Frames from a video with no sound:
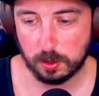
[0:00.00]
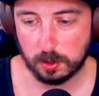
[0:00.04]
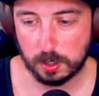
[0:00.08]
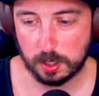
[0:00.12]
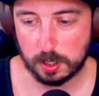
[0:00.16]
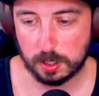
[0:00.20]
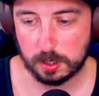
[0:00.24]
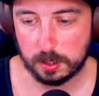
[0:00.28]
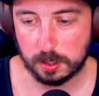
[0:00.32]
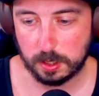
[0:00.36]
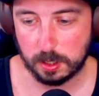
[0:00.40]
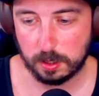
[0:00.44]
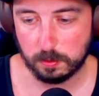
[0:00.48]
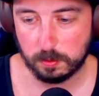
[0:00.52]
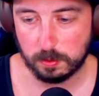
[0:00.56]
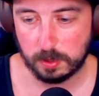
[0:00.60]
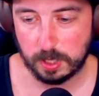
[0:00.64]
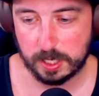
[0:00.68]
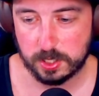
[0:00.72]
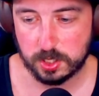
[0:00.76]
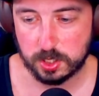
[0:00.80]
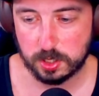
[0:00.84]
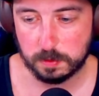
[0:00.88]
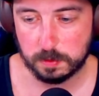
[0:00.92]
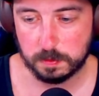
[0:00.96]
it. Not a
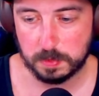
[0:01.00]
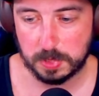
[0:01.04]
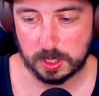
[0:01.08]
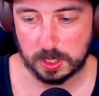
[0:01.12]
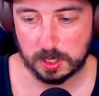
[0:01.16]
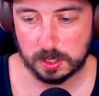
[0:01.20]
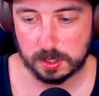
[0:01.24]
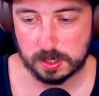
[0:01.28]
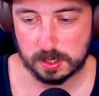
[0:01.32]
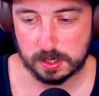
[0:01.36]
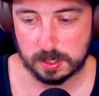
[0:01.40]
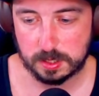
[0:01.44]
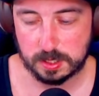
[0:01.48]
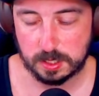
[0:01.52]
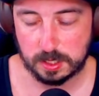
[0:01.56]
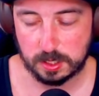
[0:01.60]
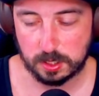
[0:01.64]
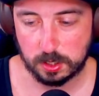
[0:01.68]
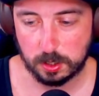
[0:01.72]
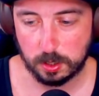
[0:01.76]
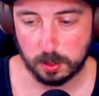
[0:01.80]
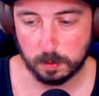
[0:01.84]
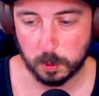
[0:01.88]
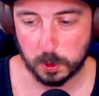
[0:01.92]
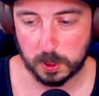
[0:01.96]
Raiju because it did
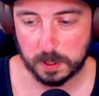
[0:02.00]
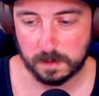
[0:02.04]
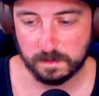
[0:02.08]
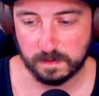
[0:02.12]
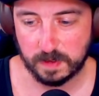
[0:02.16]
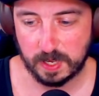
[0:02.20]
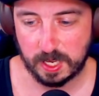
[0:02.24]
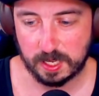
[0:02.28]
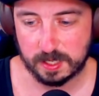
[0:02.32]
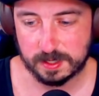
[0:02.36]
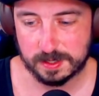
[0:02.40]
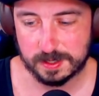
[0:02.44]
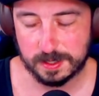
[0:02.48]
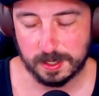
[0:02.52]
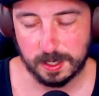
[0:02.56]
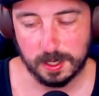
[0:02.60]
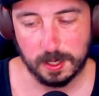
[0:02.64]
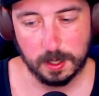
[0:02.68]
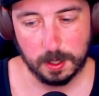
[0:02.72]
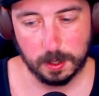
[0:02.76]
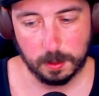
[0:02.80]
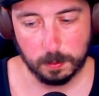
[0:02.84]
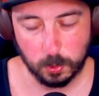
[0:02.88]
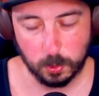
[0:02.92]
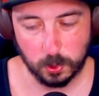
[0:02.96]
go pretty fast.
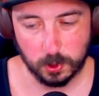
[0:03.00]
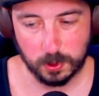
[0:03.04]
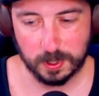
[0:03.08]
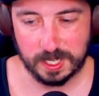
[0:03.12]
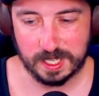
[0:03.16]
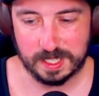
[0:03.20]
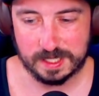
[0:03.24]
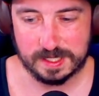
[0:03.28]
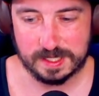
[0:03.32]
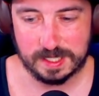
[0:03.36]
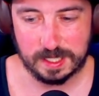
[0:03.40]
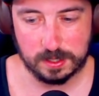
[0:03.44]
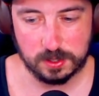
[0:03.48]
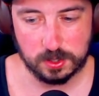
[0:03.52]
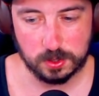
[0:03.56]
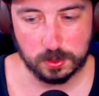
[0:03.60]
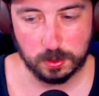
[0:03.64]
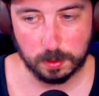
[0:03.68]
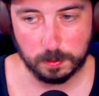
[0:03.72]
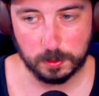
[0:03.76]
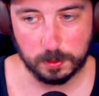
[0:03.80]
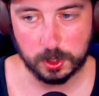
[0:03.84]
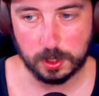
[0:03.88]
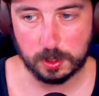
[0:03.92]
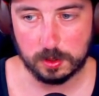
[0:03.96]
Moroi, it sounds
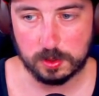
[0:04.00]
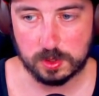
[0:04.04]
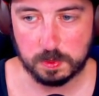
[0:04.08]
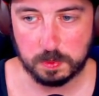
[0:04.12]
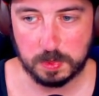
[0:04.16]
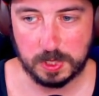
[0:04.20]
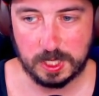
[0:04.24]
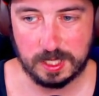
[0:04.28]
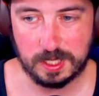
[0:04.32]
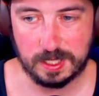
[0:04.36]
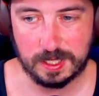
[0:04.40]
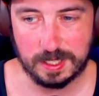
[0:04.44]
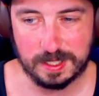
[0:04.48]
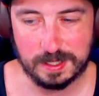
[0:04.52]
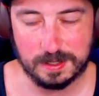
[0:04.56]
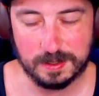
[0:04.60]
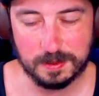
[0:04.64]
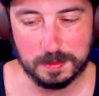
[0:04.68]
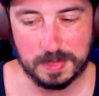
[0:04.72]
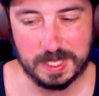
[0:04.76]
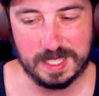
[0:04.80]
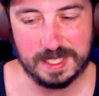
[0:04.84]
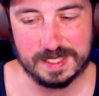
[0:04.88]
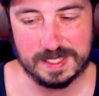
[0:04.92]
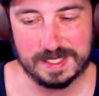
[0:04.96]
normal ghost speed. It'll
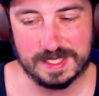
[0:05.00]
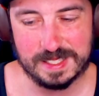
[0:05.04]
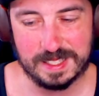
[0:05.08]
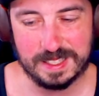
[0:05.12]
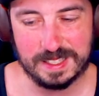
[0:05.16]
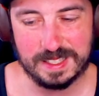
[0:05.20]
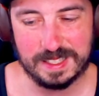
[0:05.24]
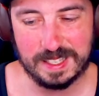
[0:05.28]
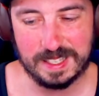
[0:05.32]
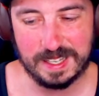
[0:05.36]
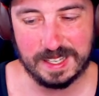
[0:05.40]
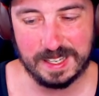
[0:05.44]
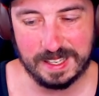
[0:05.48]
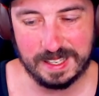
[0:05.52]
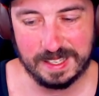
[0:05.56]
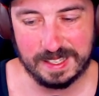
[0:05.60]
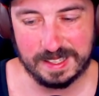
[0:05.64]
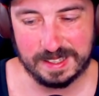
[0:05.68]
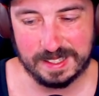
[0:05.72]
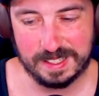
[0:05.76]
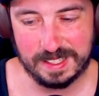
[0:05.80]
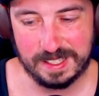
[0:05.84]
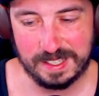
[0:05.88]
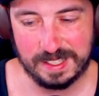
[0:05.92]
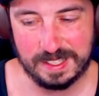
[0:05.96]
be
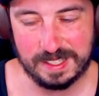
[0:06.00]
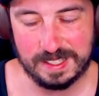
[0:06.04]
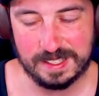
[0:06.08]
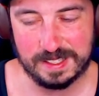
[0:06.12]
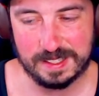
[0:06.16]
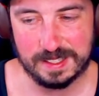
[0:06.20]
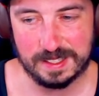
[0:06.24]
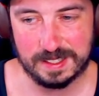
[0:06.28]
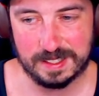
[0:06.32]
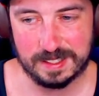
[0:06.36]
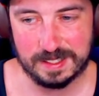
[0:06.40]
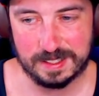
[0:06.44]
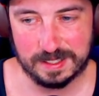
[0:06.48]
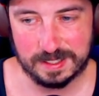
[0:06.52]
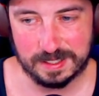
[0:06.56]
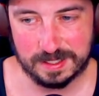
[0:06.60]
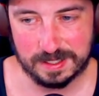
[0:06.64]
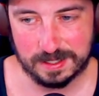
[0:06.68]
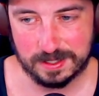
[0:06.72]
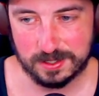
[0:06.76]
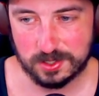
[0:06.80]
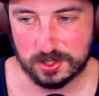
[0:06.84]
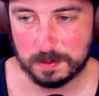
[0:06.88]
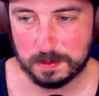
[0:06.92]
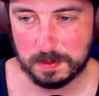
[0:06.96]
slightly...
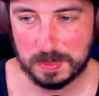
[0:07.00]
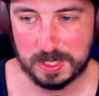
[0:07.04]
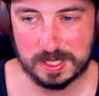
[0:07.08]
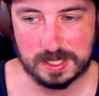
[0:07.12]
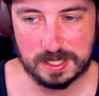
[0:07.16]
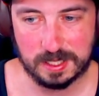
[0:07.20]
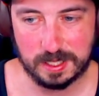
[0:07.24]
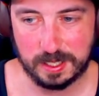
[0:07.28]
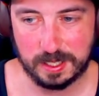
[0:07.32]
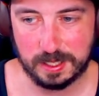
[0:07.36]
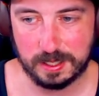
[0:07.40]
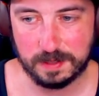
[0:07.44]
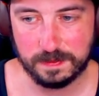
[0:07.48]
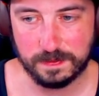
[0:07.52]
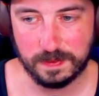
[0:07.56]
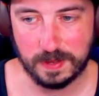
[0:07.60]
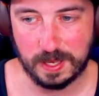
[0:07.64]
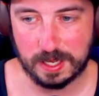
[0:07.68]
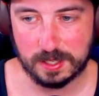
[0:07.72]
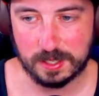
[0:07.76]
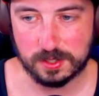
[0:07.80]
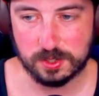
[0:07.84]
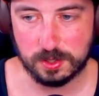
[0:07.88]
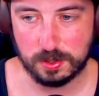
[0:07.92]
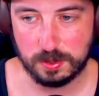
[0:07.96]
should be slightly
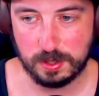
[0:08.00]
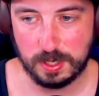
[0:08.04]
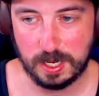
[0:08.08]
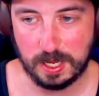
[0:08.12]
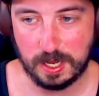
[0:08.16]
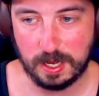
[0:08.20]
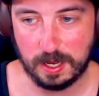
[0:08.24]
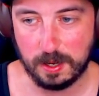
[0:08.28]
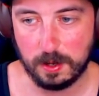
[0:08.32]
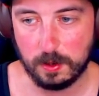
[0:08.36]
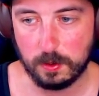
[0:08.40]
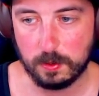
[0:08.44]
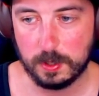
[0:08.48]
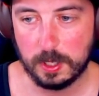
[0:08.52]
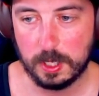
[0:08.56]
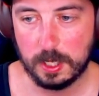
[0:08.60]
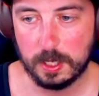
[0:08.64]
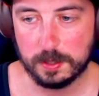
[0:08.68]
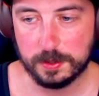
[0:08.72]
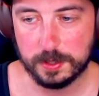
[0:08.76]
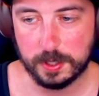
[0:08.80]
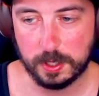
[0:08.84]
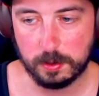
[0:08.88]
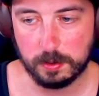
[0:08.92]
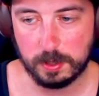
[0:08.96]
faster now.
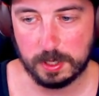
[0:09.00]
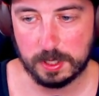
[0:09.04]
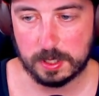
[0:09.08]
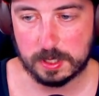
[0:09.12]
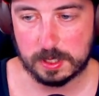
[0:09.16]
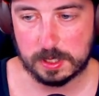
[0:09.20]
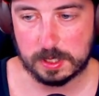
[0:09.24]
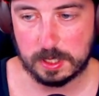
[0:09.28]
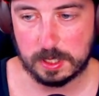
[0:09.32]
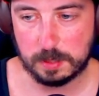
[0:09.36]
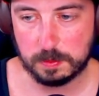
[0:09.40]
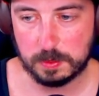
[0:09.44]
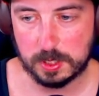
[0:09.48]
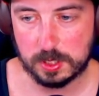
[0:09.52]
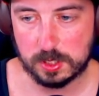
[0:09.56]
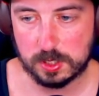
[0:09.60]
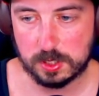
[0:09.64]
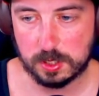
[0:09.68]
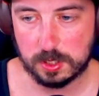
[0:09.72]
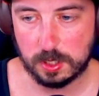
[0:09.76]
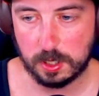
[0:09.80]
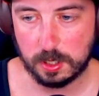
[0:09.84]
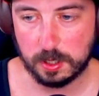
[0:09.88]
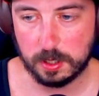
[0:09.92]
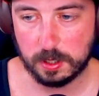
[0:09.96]
Not a Wraith because it stepped in
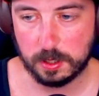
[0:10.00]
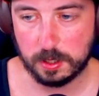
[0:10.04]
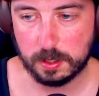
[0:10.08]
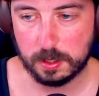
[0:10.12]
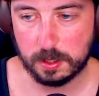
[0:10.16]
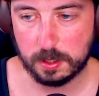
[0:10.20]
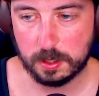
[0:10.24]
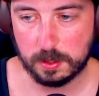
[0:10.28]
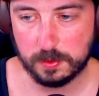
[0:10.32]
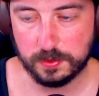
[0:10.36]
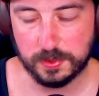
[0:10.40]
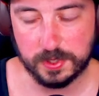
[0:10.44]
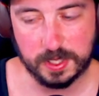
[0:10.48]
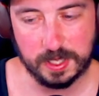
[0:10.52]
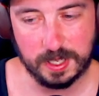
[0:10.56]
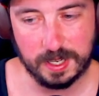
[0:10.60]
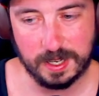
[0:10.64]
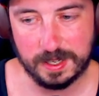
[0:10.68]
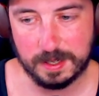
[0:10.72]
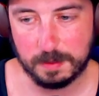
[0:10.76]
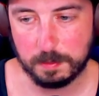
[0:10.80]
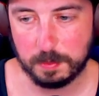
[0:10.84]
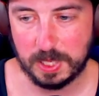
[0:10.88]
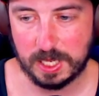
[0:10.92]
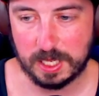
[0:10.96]
salt. Not
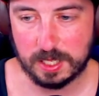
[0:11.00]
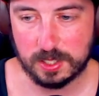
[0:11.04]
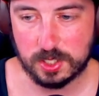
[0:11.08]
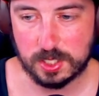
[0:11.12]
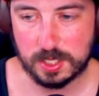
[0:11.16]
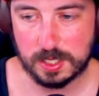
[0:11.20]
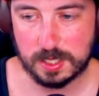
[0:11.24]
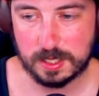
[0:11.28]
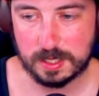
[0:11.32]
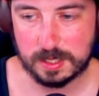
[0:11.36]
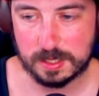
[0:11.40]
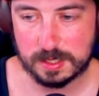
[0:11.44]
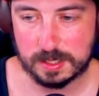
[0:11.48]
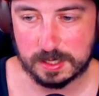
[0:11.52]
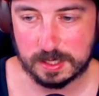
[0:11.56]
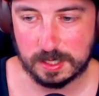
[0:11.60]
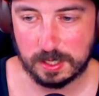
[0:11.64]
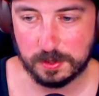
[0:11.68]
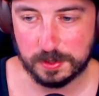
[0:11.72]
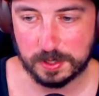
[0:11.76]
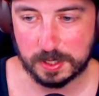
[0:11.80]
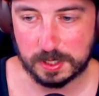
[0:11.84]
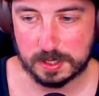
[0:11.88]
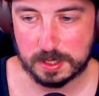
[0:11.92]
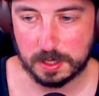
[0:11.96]
a Banshee because I don't
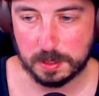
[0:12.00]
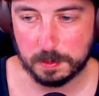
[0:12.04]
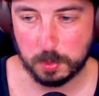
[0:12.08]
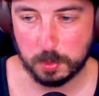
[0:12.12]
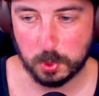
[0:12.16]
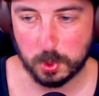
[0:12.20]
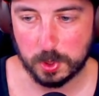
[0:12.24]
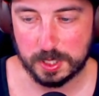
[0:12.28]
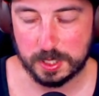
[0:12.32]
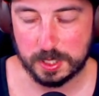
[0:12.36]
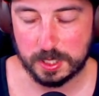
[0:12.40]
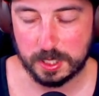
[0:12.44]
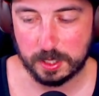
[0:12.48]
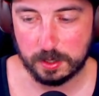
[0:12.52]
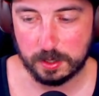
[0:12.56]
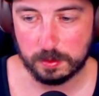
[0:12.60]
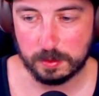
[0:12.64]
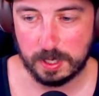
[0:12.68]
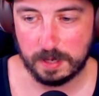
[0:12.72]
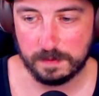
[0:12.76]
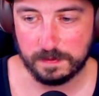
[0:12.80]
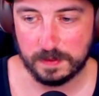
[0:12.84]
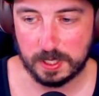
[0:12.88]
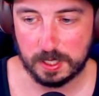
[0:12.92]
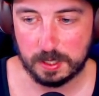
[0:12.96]
think it teleported. Not a
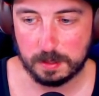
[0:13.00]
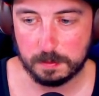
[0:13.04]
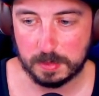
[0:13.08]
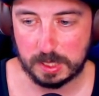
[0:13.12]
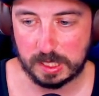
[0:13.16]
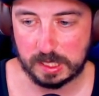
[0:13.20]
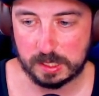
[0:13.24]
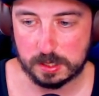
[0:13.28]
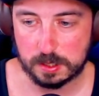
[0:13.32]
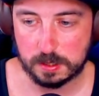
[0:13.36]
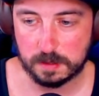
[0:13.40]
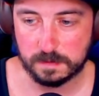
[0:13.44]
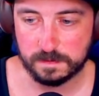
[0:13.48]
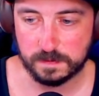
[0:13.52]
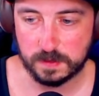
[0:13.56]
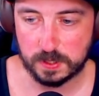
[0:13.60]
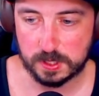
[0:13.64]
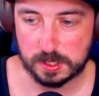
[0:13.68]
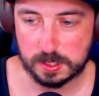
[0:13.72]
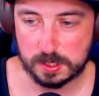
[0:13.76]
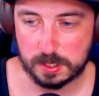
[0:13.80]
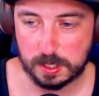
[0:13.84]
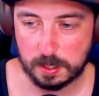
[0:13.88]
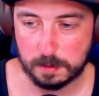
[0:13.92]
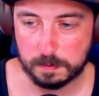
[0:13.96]
Revenant because of the
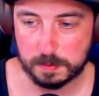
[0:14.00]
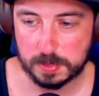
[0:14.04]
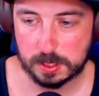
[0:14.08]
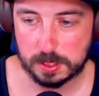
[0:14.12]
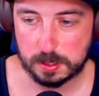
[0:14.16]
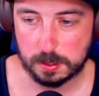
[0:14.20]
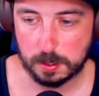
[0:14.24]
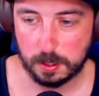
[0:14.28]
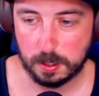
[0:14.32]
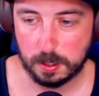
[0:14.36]
footsteps.